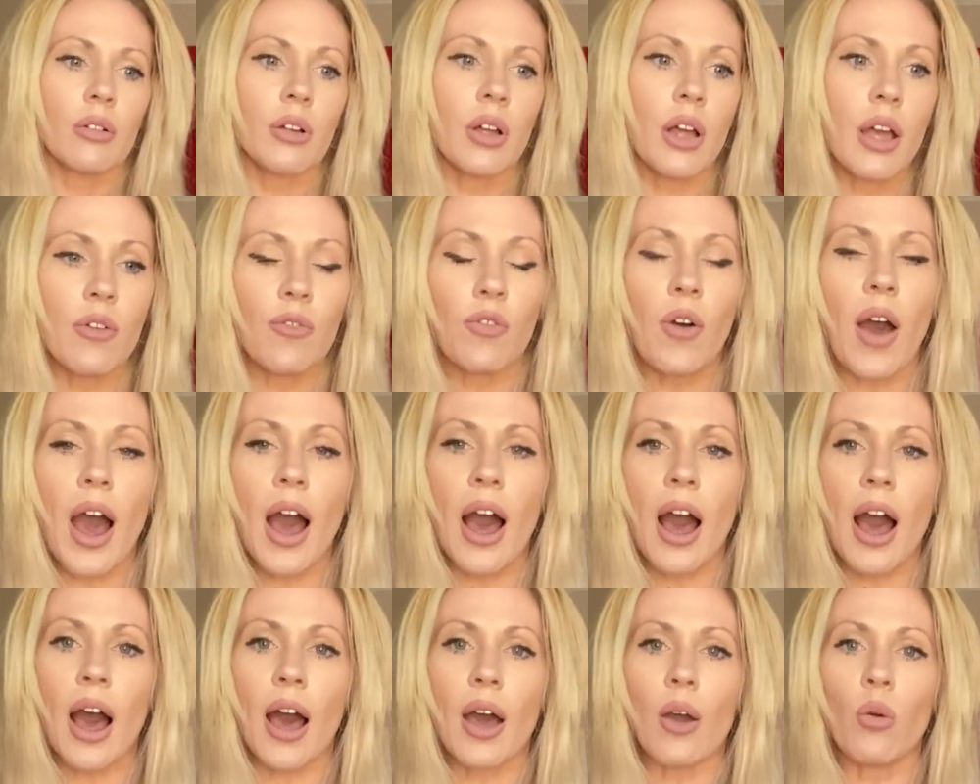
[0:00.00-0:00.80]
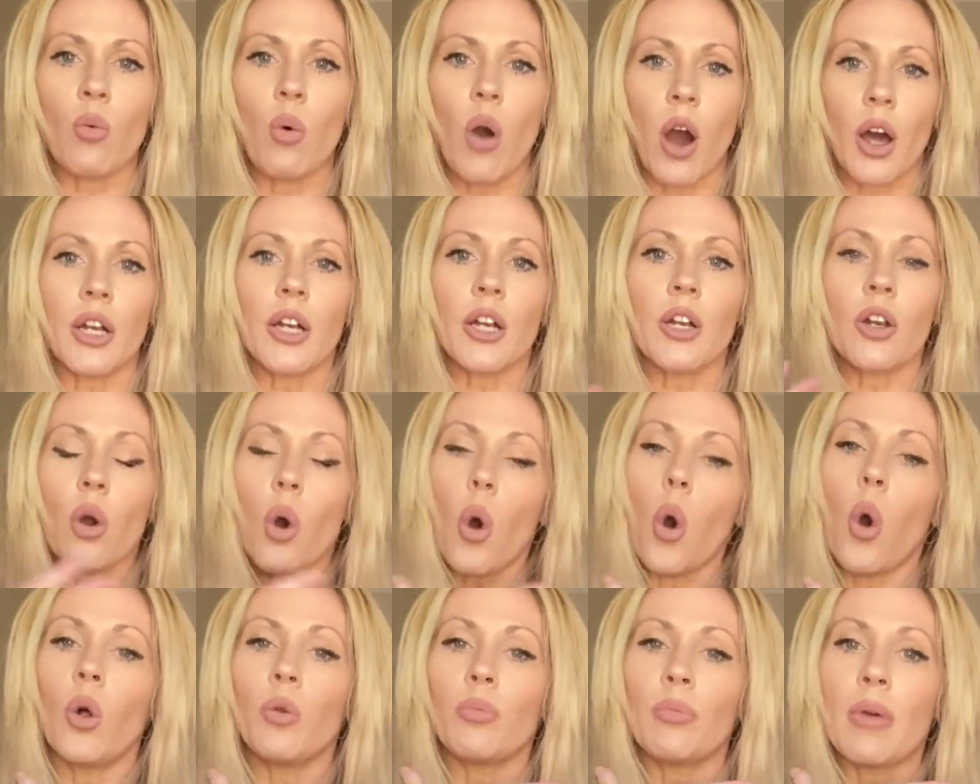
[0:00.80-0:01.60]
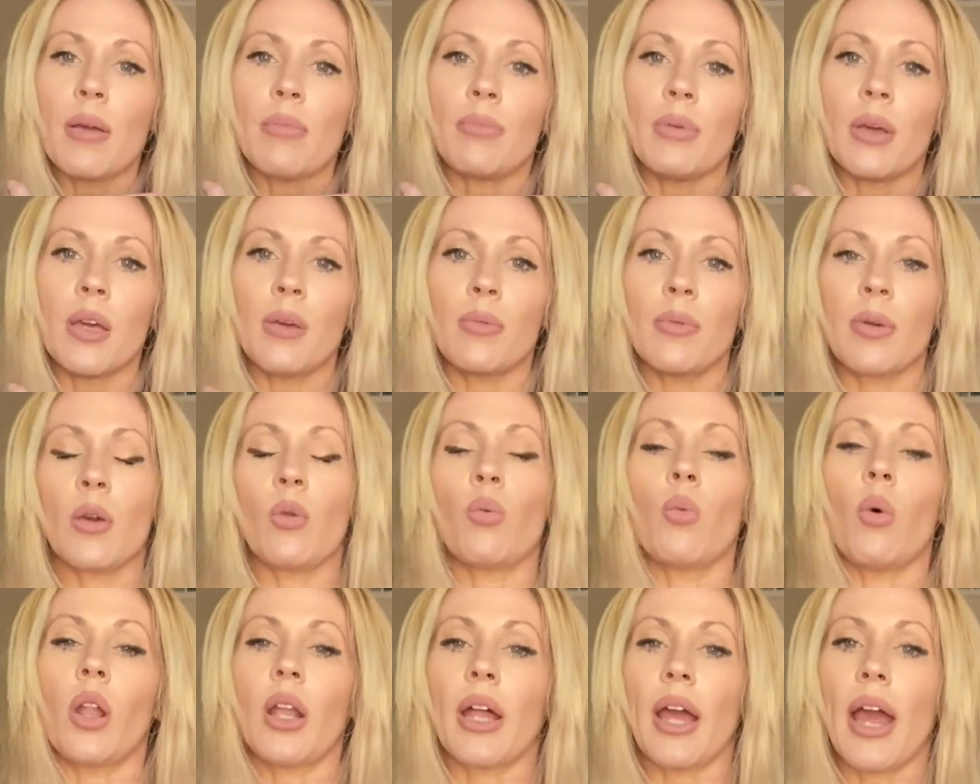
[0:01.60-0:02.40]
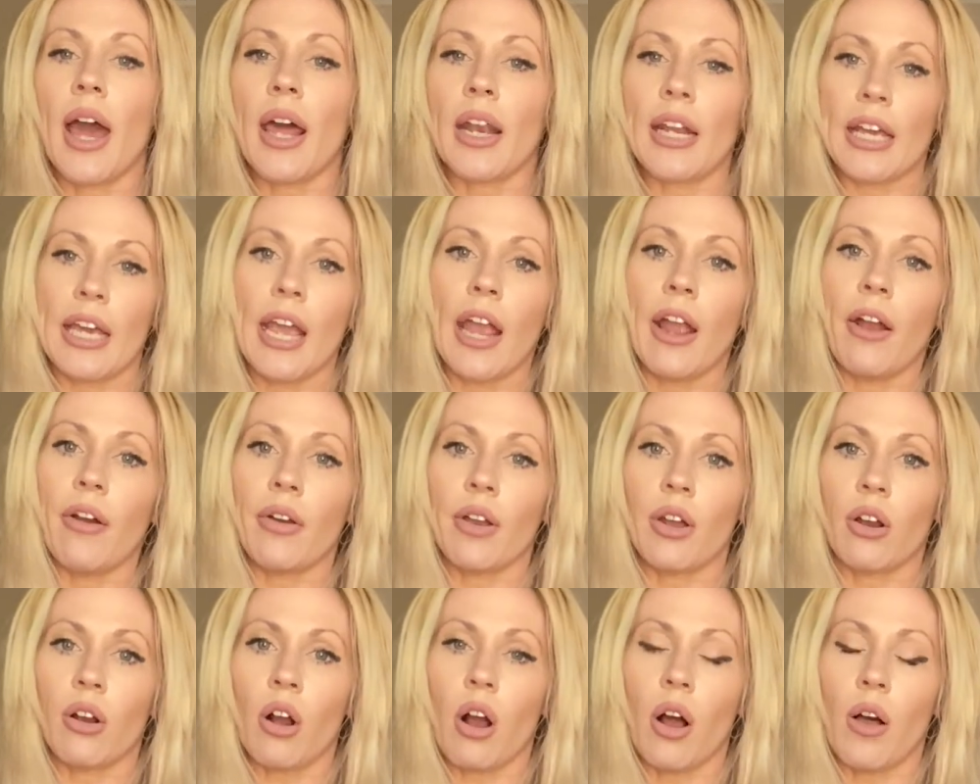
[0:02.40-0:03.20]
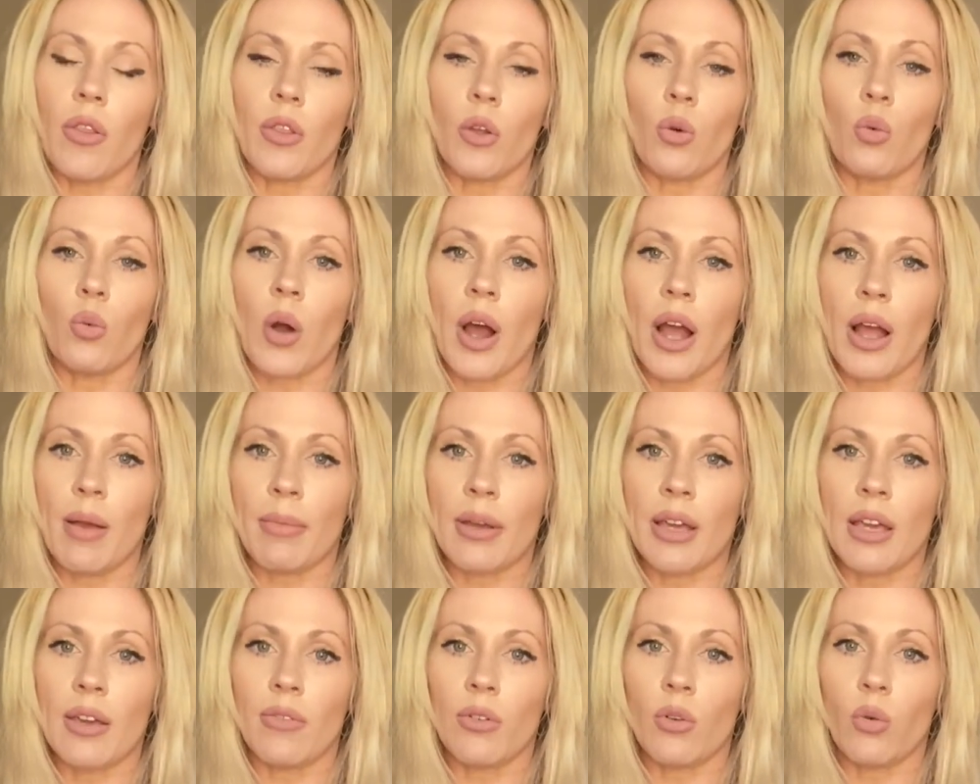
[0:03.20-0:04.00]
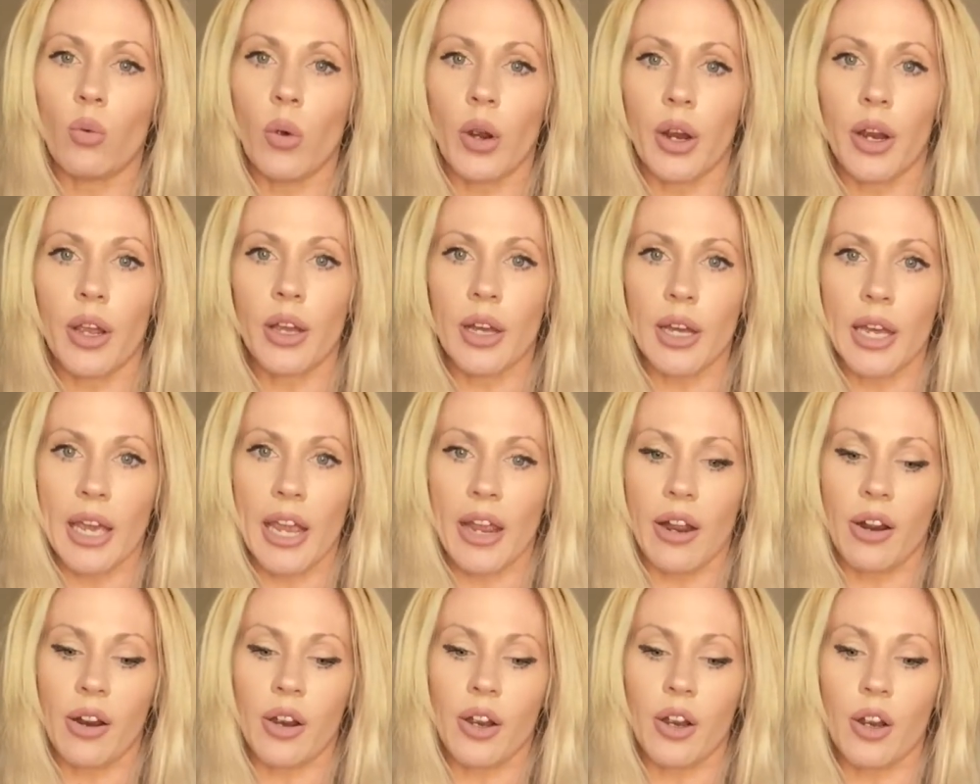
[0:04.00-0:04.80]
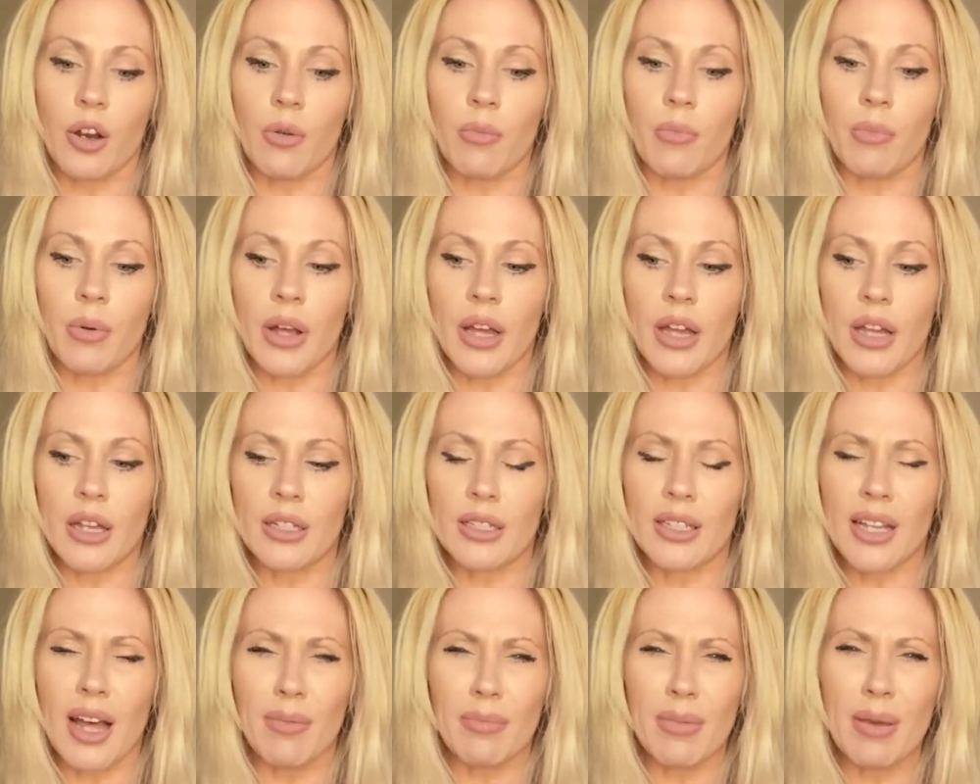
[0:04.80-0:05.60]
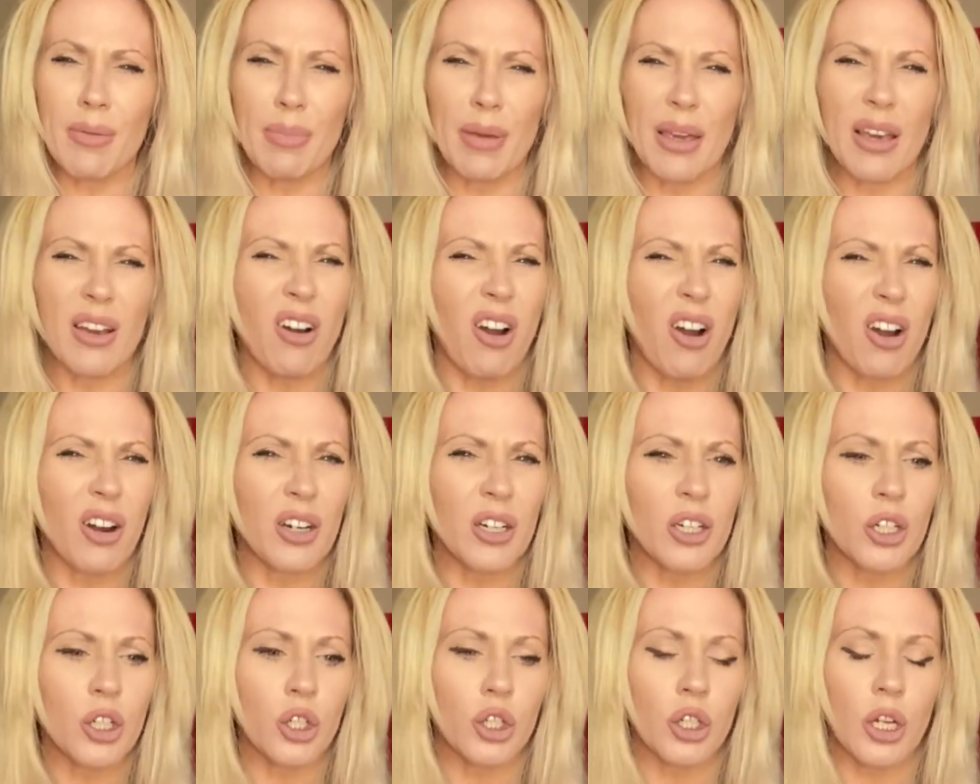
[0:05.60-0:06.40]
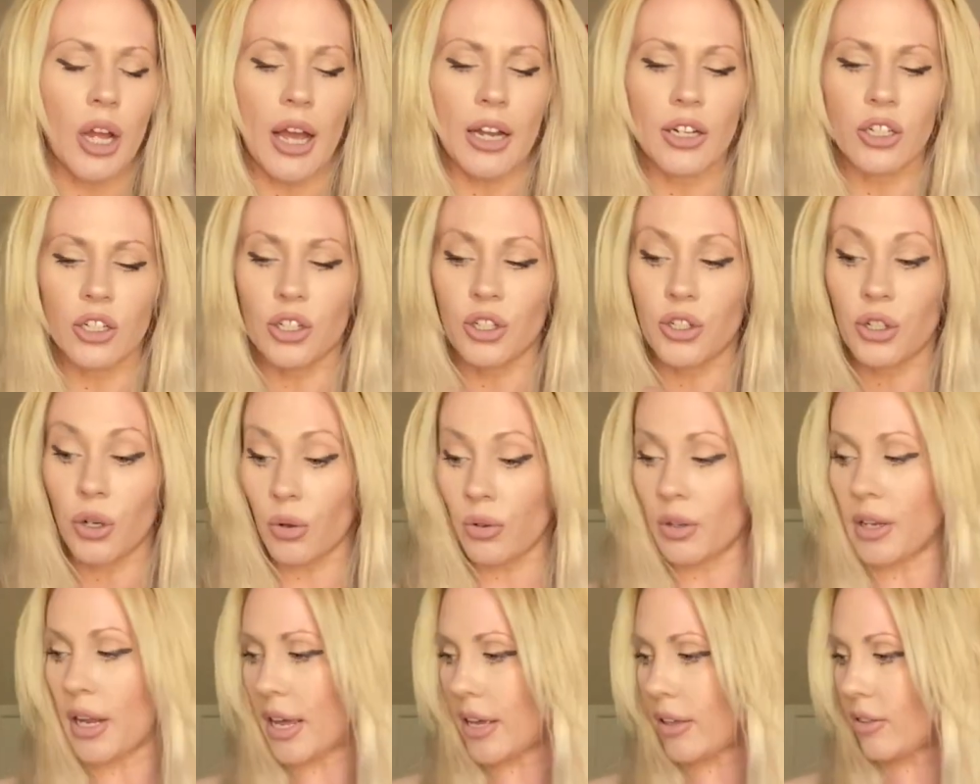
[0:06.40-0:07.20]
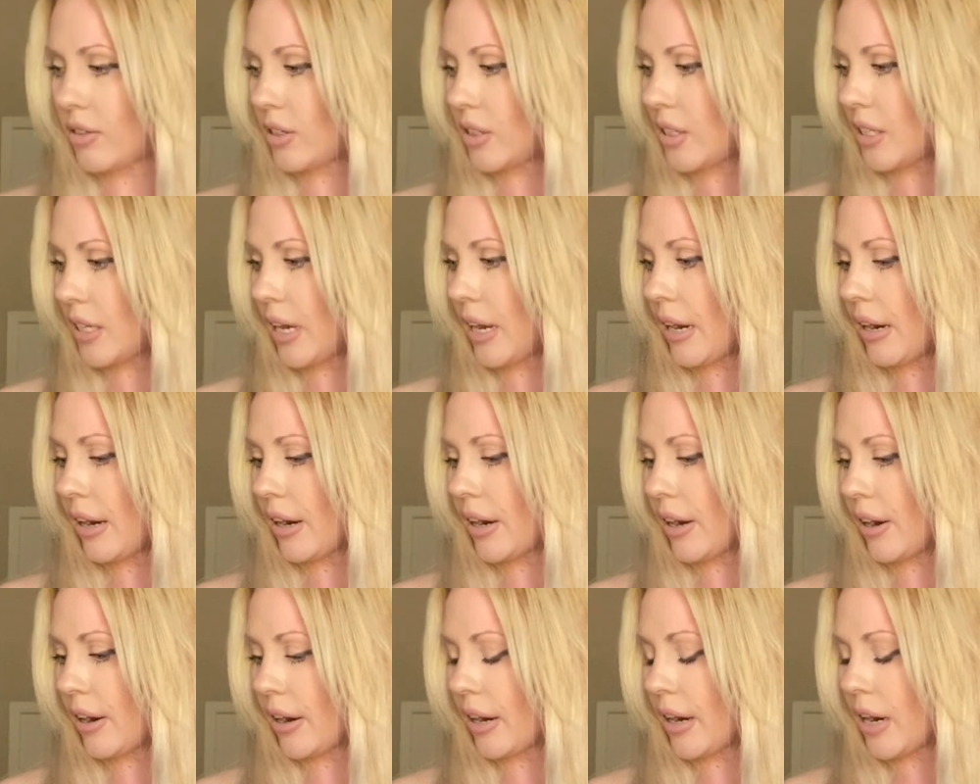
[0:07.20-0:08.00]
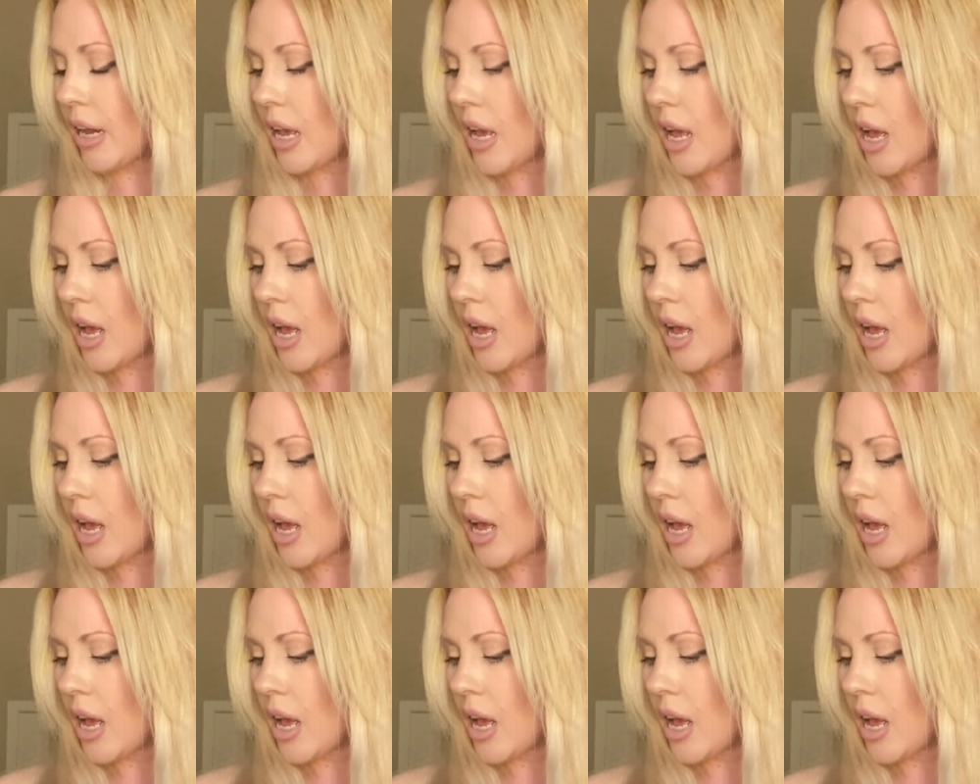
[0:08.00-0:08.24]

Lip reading: if I wanted to hold my baby while I had a carrier on, then why am I even wearing a carrier? But is that me being harsh? I just don't like this carrier.